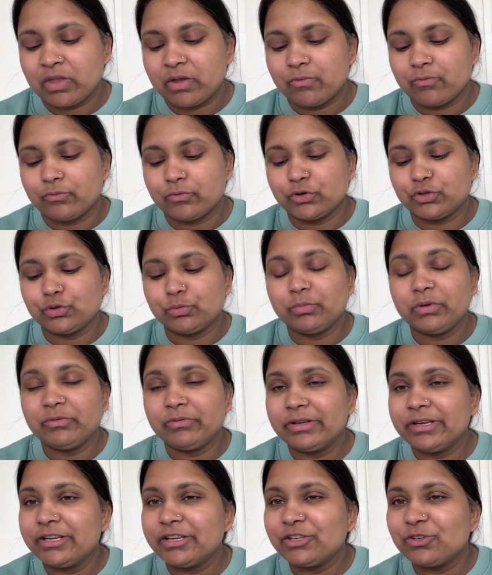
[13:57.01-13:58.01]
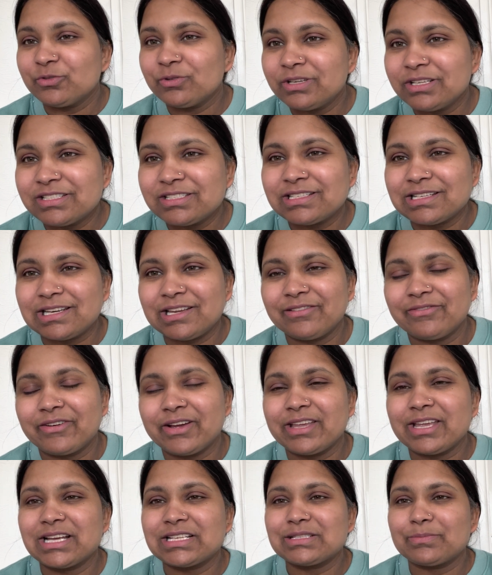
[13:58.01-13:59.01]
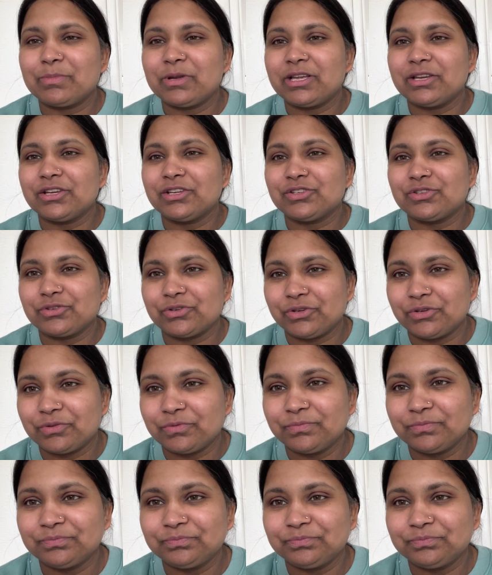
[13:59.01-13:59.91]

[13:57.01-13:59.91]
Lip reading: Would you be willing to listen if I explain it to you?